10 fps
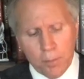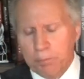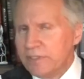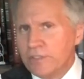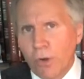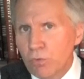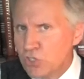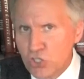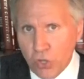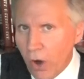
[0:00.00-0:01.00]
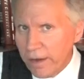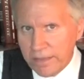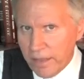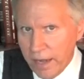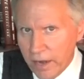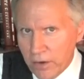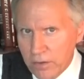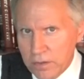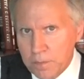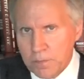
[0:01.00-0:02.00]
But don't start
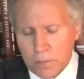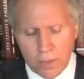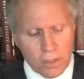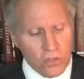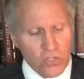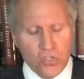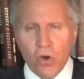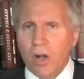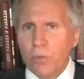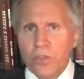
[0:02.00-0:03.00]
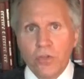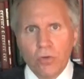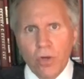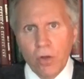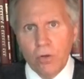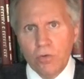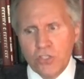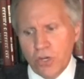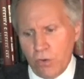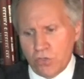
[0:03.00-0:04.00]
there. Start with your local
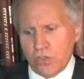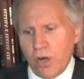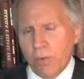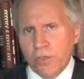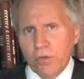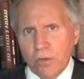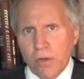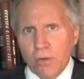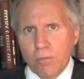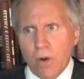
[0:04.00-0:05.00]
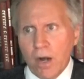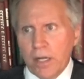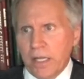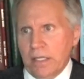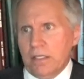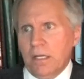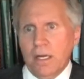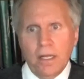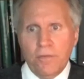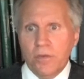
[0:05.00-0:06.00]
show. Start with your local market.
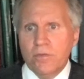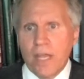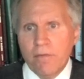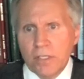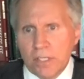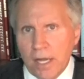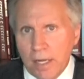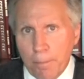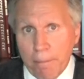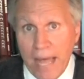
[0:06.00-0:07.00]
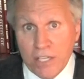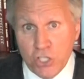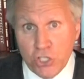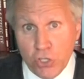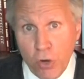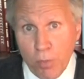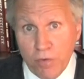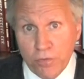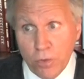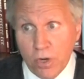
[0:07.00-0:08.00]
If you've never done a magic show
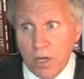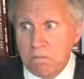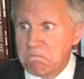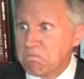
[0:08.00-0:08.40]
before,